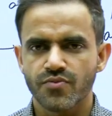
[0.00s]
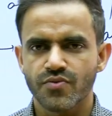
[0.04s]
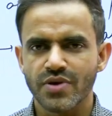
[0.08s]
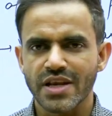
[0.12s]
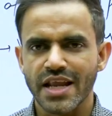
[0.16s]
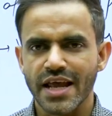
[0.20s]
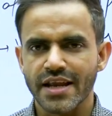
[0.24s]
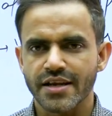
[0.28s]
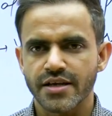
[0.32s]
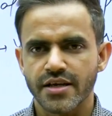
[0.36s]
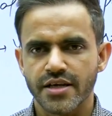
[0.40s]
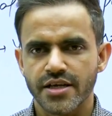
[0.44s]
will
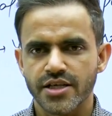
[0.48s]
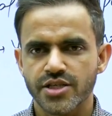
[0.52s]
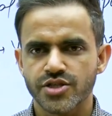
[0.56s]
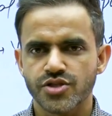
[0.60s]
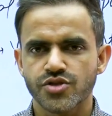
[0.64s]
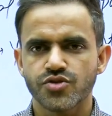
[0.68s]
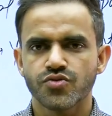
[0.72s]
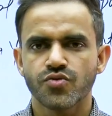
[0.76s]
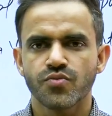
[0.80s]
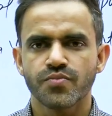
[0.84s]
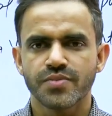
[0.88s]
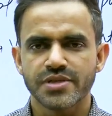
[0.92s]

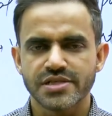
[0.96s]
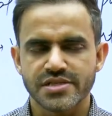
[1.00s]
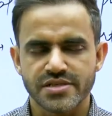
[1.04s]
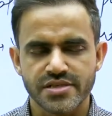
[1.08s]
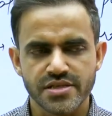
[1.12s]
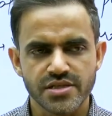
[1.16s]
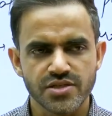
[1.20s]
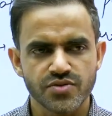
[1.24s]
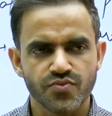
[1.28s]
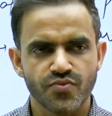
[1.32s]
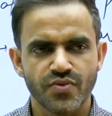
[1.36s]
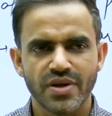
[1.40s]
encourage new
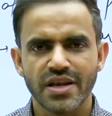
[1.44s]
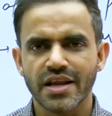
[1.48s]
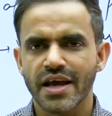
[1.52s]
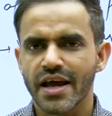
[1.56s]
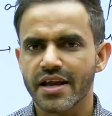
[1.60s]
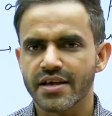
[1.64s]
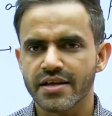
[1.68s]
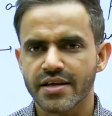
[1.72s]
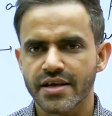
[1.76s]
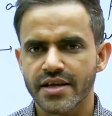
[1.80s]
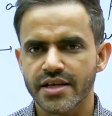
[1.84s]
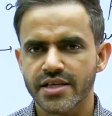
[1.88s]
business, will
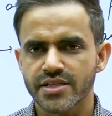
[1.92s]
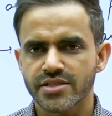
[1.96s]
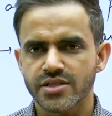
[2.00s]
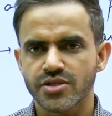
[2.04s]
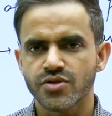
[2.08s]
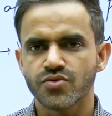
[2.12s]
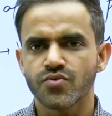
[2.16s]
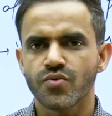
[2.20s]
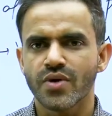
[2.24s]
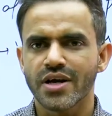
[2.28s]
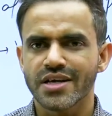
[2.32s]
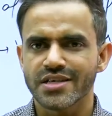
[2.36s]
encourage
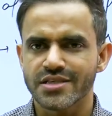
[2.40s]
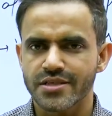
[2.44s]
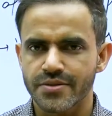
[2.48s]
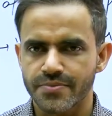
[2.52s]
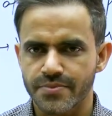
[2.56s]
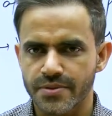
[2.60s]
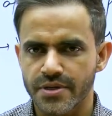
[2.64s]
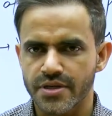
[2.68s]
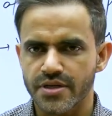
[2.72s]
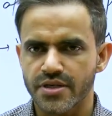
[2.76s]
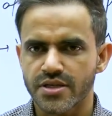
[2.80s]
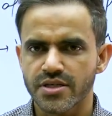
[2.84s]
new
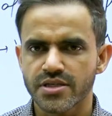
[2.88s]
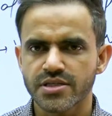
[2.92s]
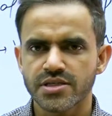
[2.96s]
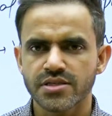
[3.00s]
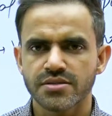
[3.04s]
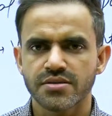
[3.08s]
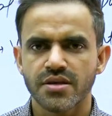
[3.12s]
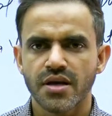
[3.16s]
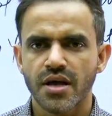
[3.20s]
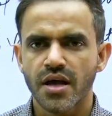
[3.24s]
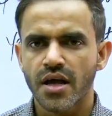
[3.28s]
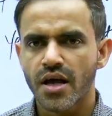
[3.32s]

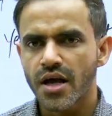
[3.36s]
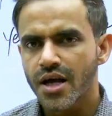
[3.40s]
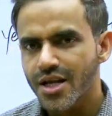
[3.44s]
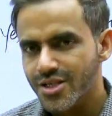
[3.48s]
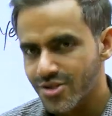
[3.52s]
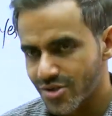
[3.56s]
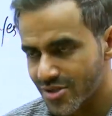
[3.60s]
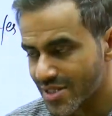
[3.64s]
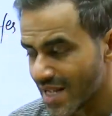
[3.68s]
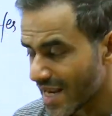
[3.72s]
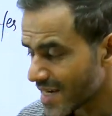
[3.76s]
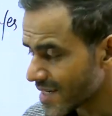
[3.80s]
entrepreneurs.
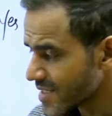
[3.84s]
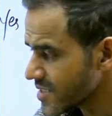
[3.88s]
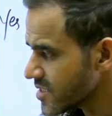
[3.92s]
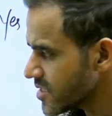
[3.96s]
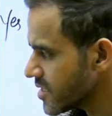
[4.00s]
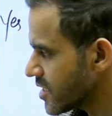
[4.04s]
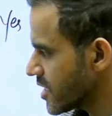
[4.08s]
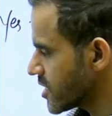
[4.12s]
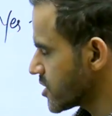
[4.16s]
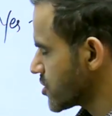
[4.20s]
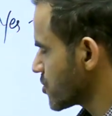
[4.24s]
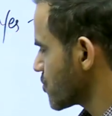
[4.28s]
So that is
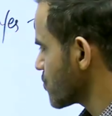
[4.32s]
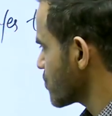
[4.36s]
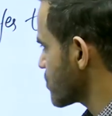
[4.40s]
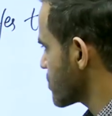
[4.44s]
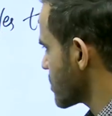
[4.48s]
Yes to